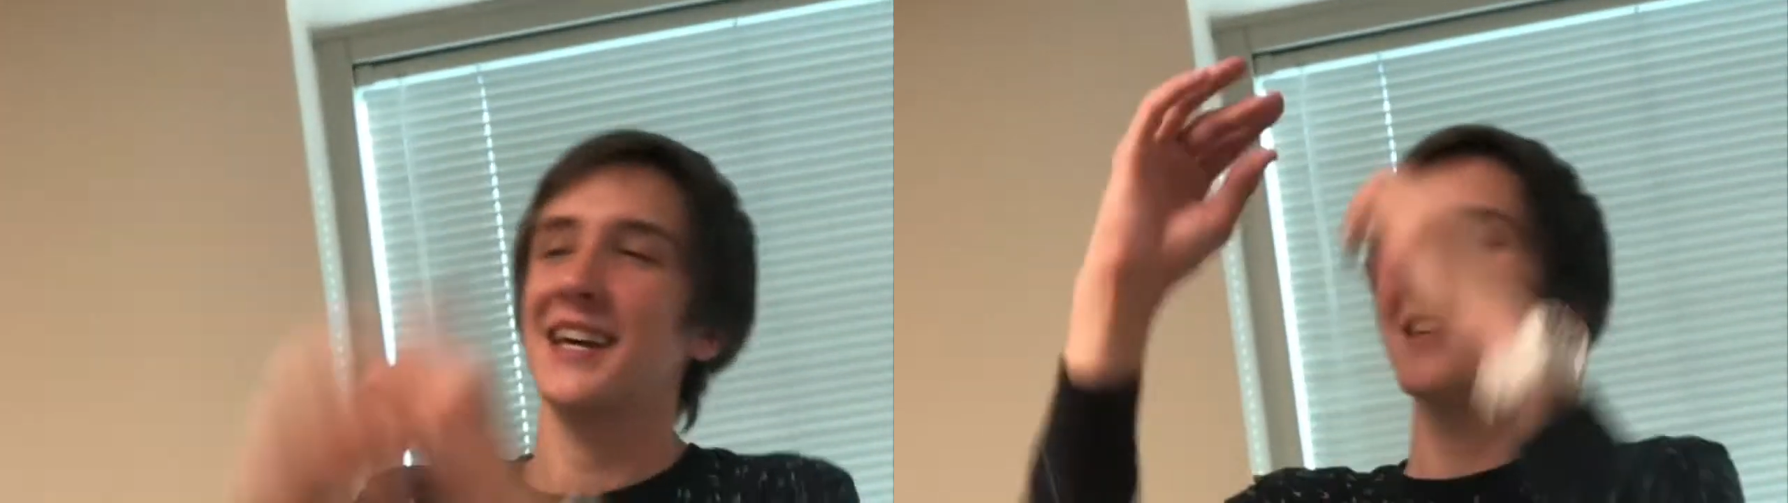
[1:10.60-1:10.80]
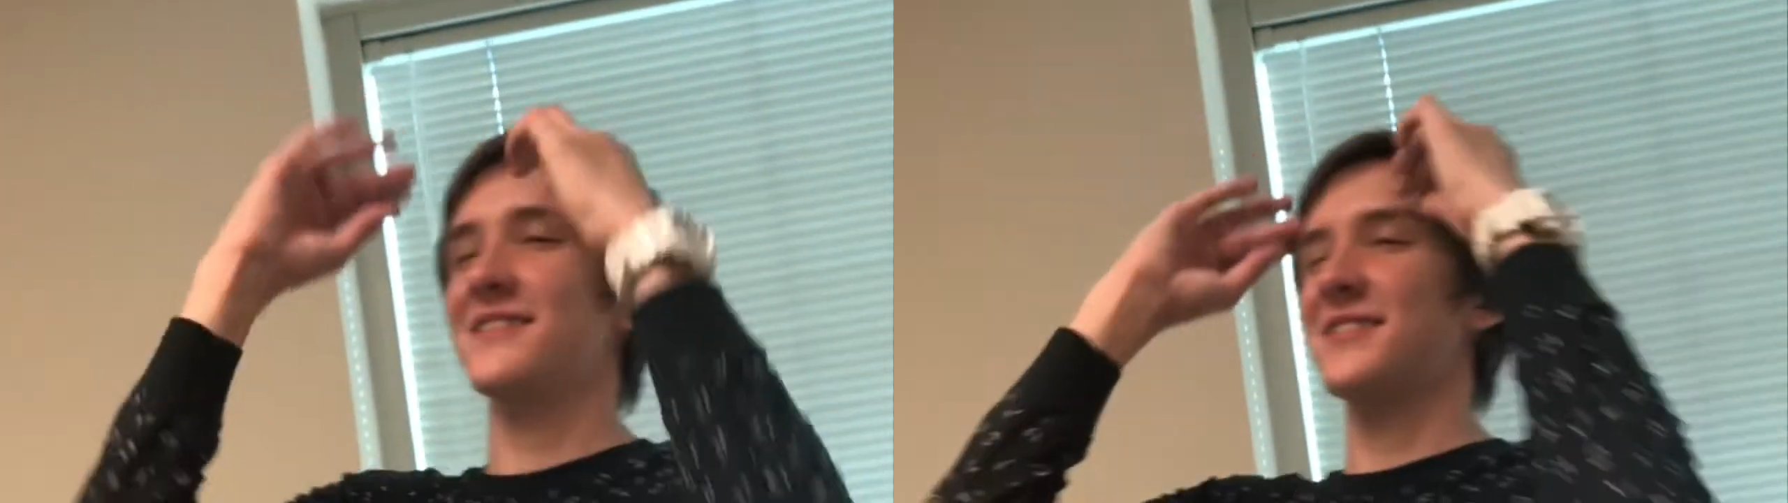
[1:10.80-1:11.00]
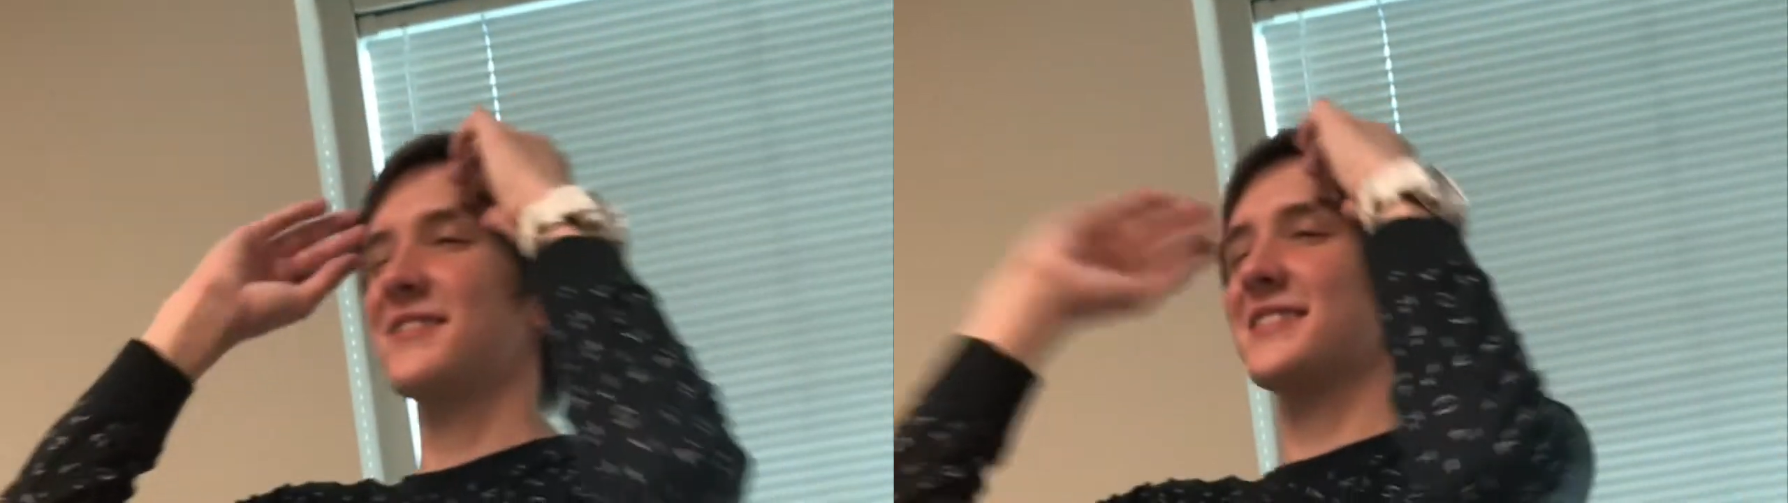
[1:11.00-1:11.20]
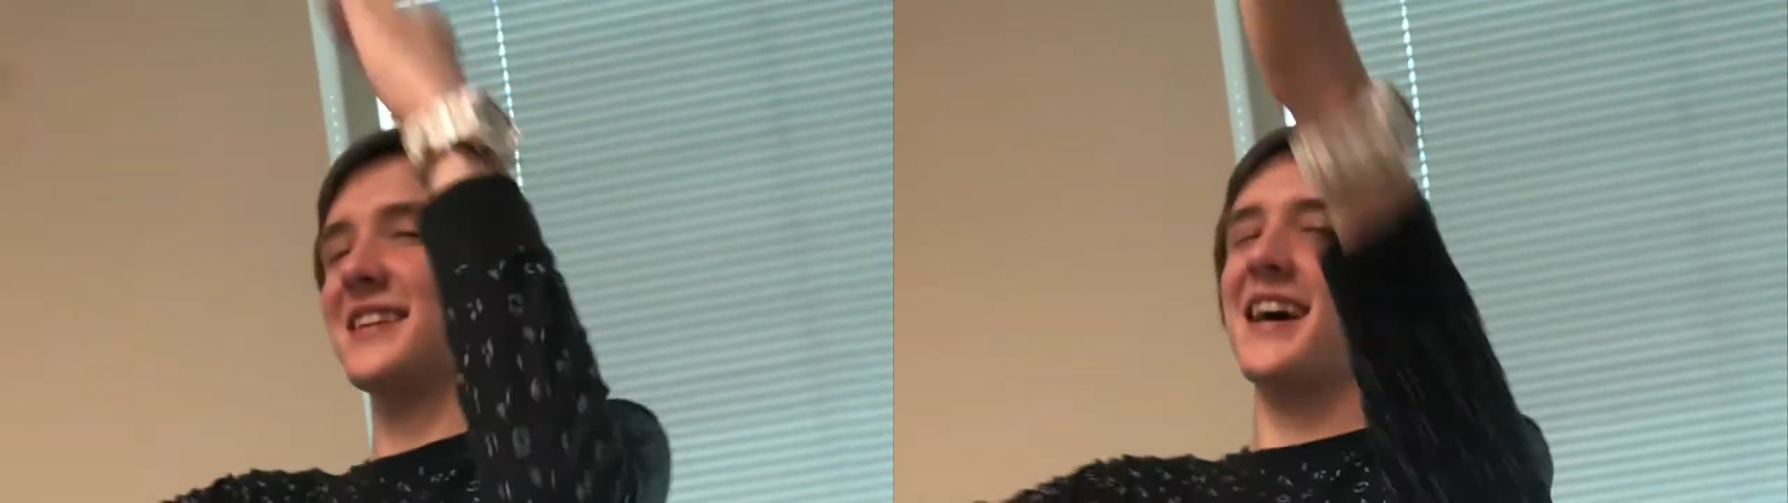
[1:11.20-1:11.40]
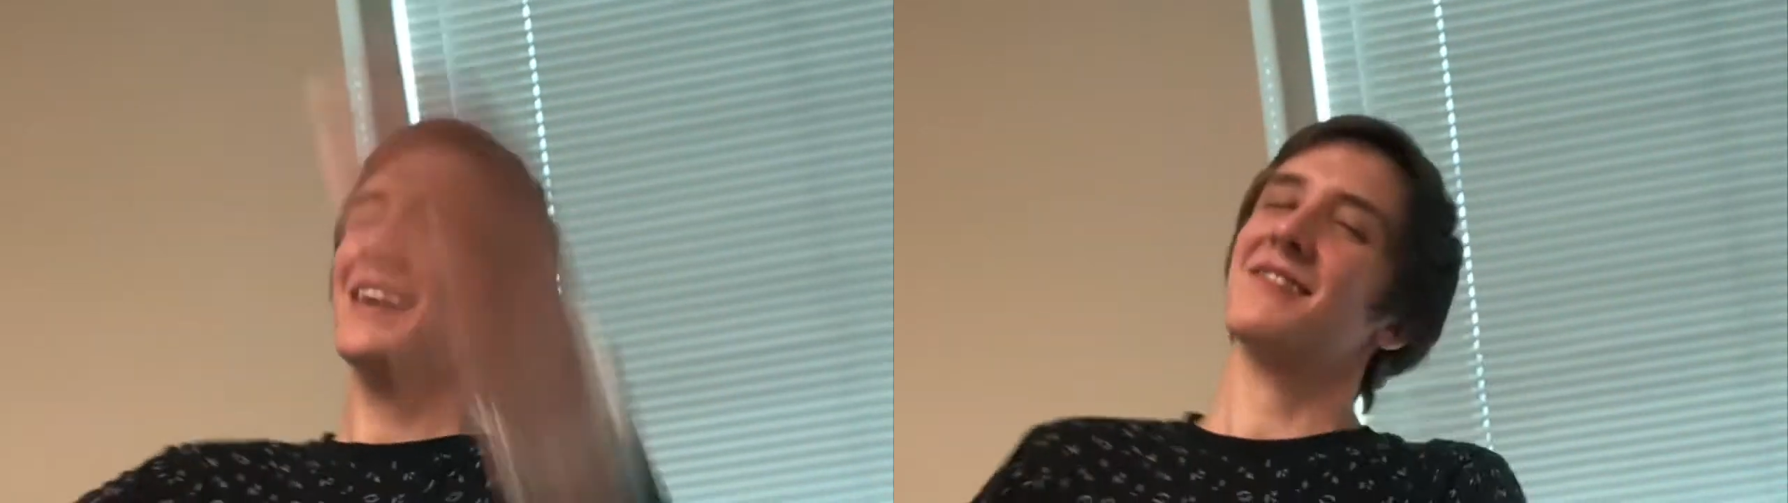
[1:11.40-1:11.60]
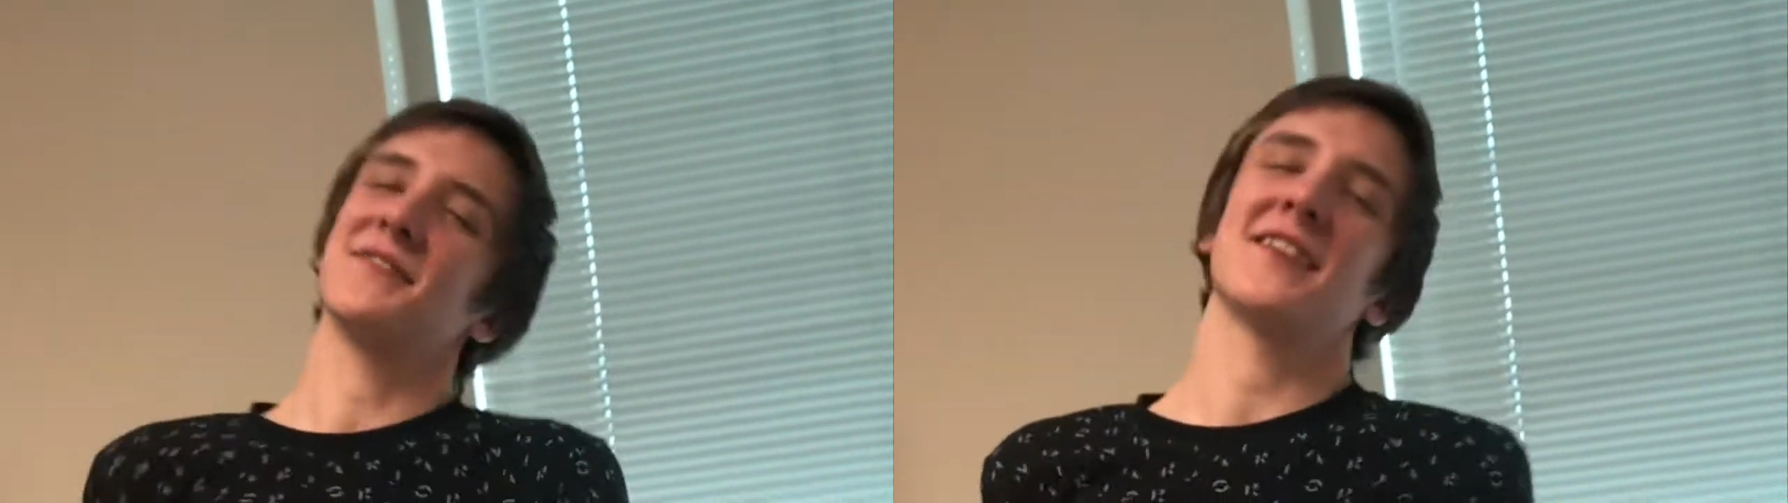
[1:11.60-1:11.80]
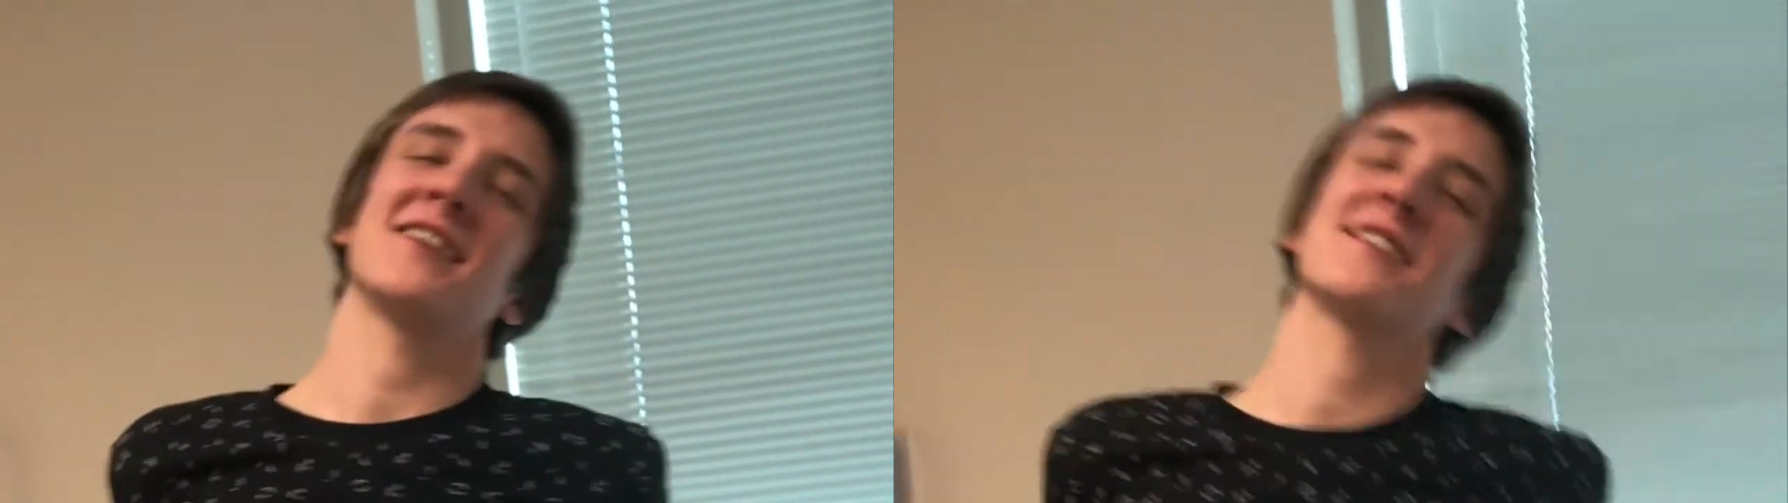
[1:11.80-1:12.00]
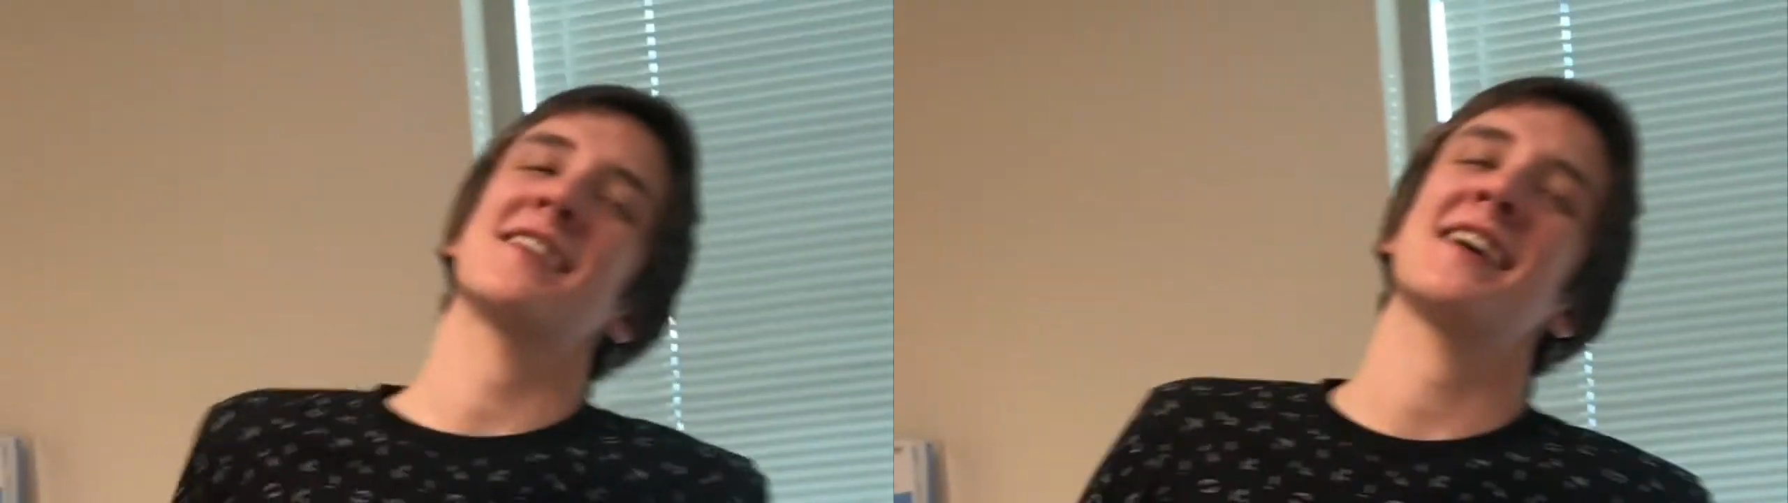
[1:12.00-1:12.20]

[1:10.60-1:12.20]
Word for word: If she wants to have a vlog,